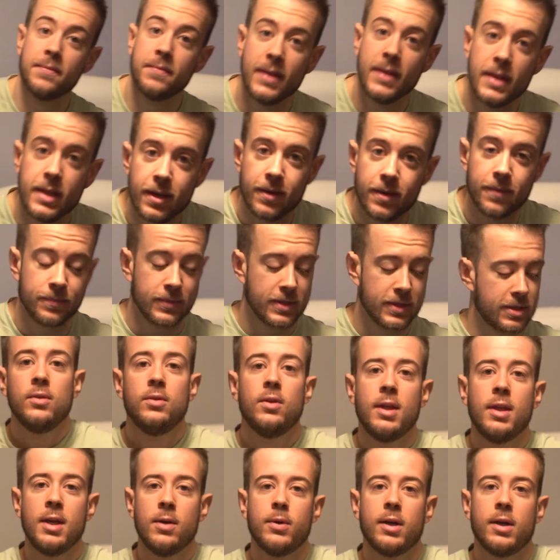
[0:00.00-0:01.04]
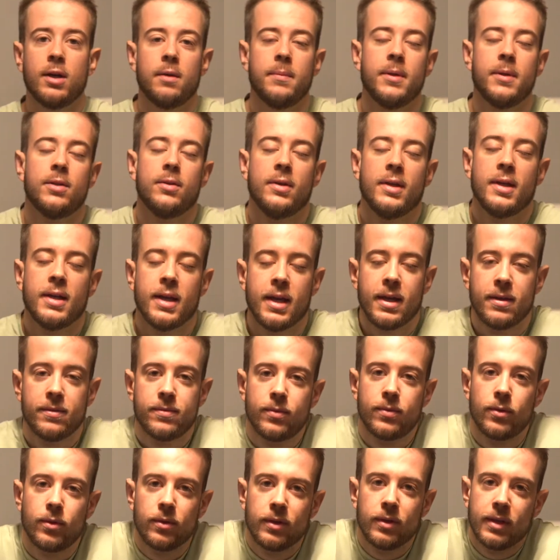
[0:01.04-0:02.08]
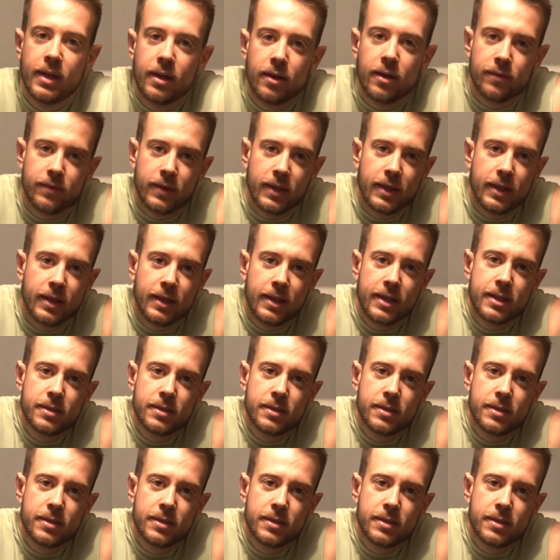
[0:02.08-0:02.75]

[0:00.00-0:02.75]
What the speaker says: video. Today we're gonna be doing a full day of eating.